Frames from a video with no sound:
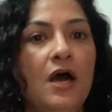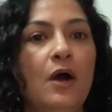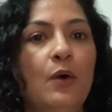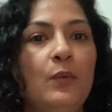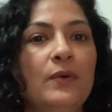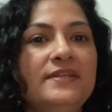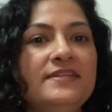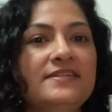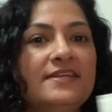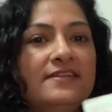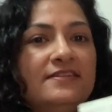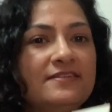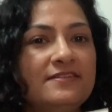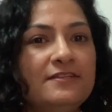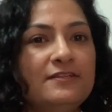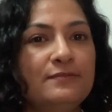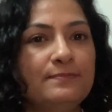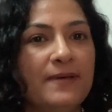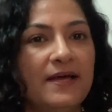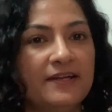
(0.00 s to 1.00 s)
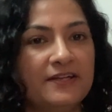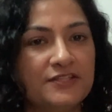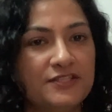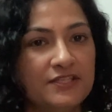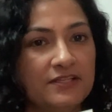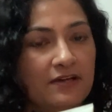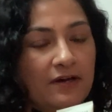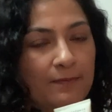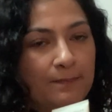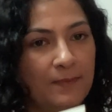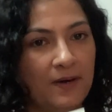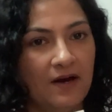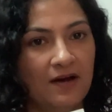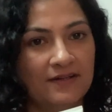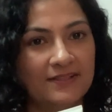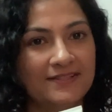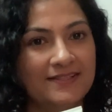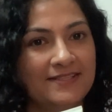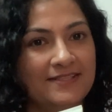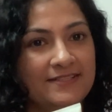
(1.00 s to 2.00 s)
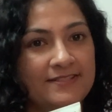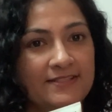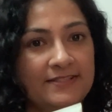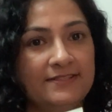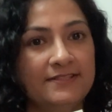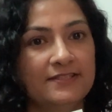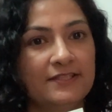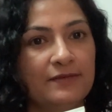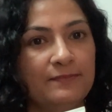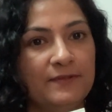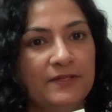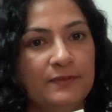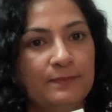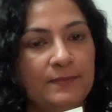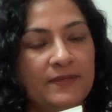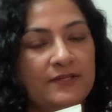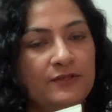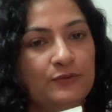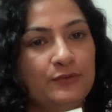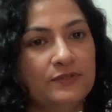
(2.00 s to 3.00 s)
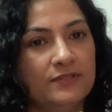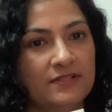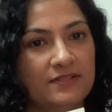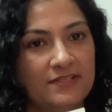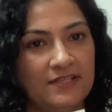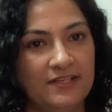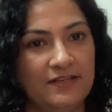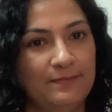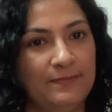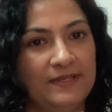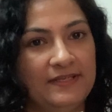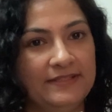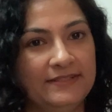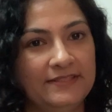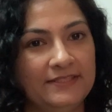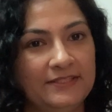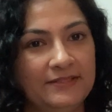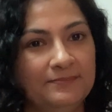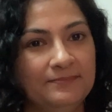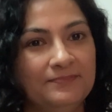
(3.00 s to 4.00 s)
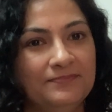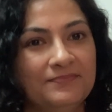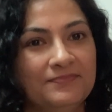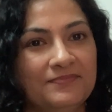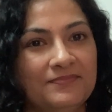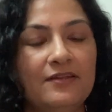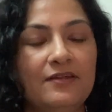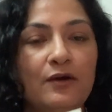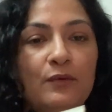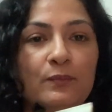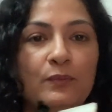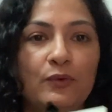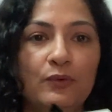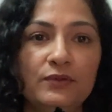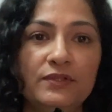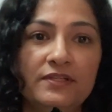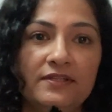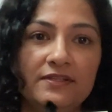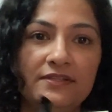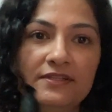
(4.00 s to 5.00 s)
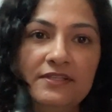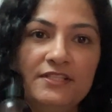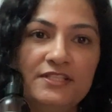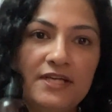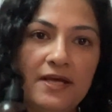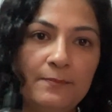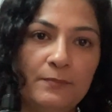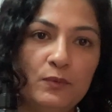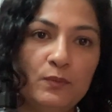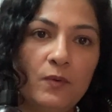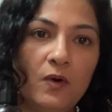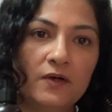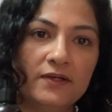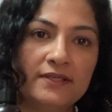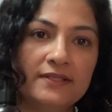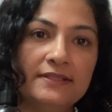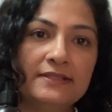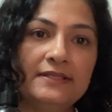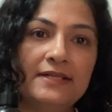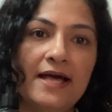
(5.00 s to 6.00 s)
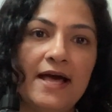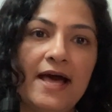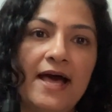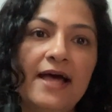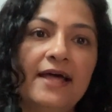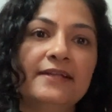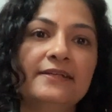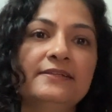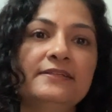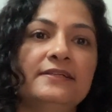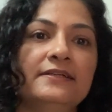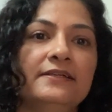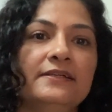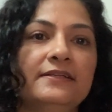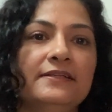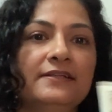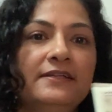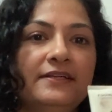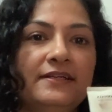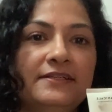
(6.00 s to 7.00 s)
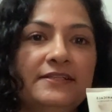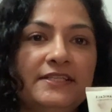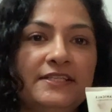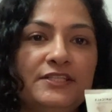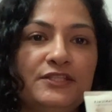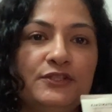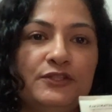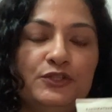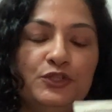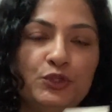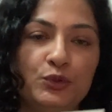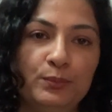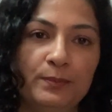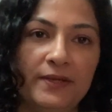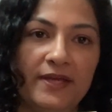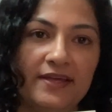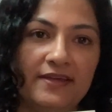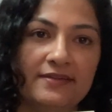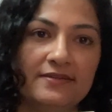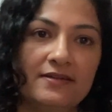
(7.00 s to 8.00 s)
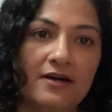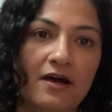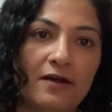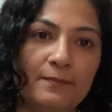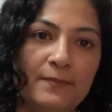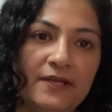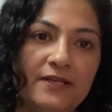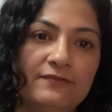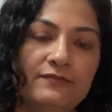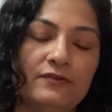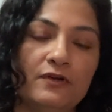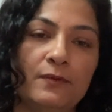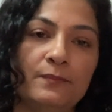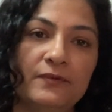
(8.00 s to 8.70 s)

What sets this packaging apart is its commitment to sustainability. Now both the shampoo bottle and the conditioner tube case are made from